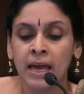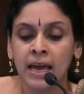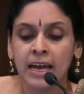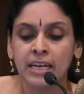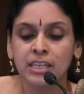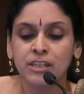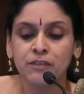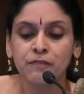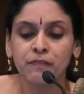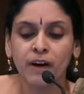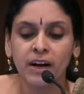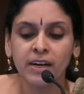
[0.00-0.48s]

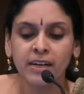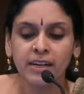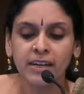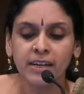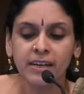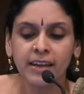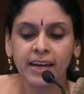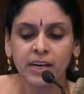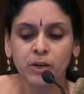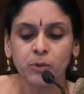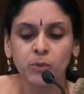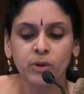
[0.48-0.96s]
Its
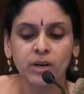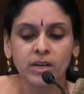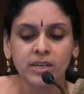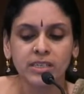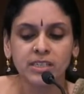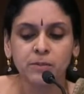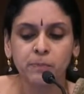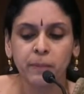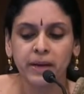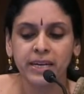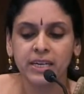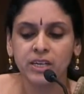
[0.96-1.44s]
funding
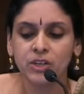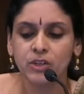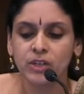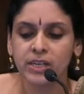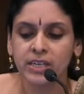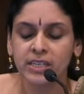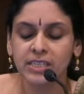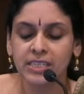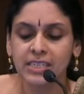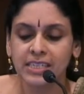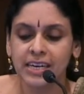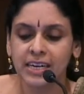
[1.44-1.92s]
networks
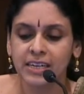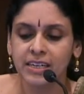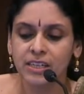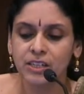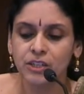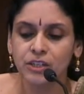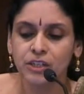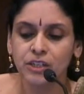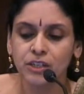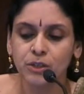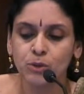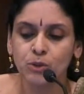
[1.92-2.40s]
penetrate state
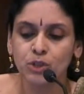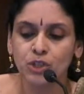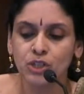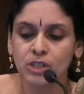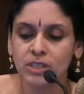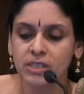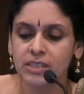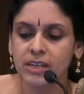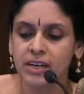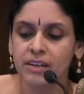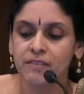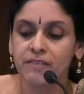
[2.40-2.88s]

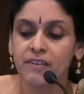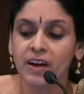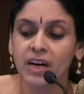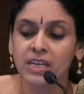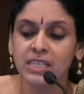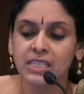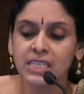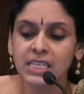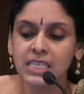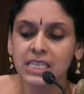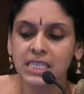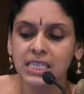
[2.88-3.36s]
institutions that have
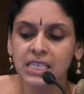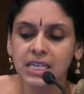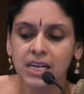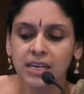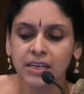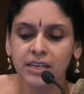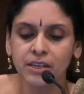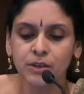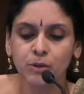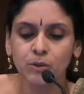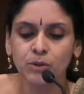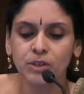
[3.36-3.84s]

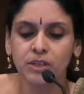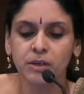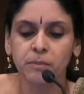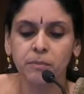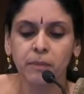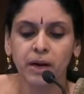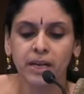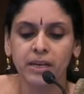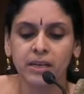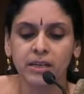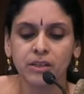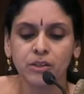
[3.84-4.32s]
consistently routed
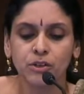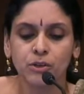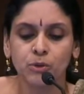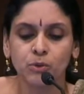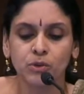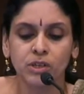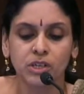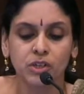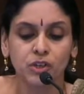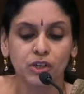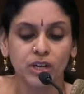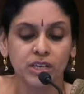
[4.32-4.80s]
money
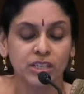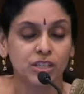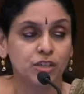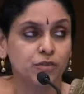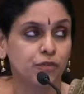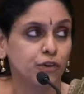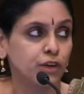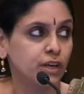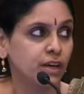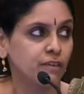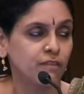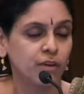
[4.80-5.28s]
through the Trust
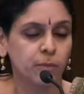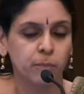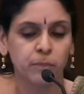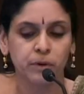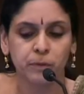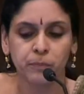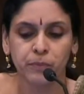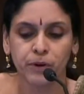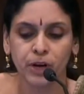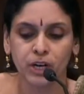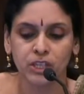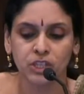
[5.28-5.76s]
for
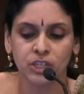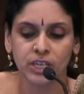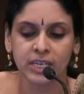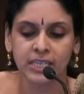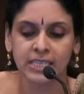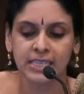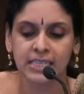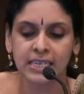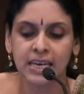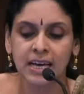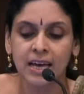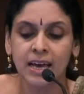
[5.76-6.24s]
Development
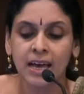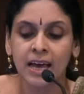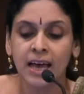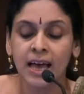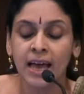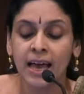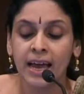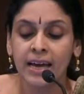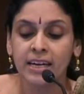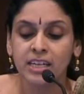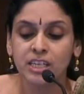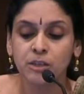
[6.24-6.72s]
Projects.
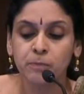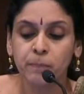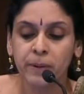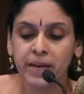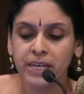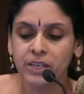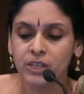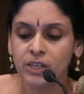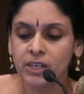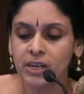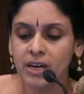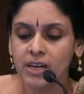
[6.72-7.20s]
It is
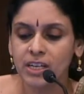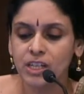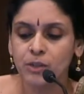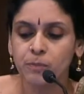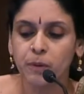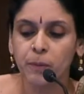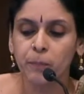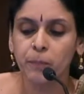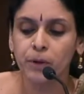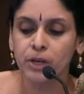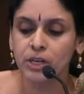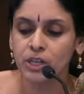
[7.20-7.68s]
patronized
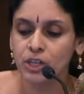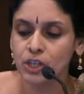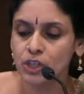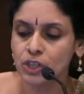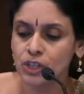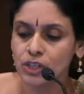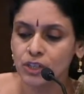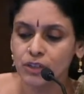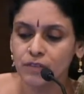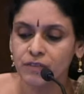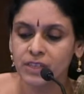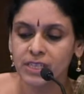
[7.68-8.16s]
by
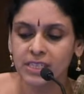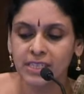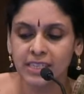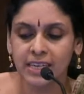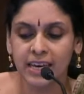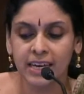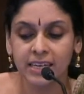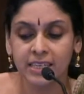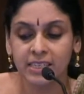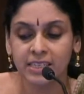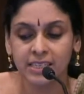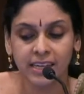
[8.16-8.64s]
politicians of the
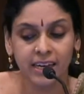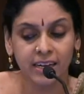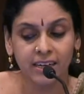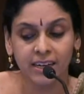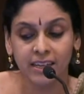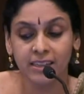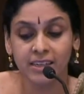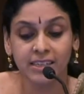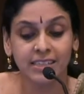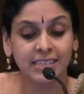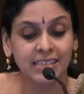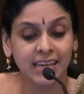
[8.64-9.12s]
state
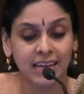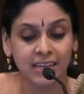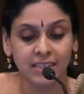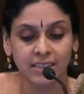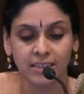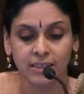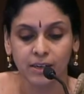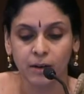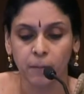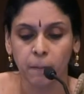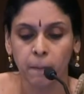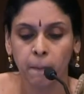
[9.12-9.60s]
and the
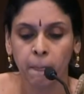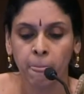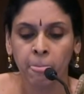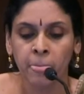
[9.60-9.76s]
center.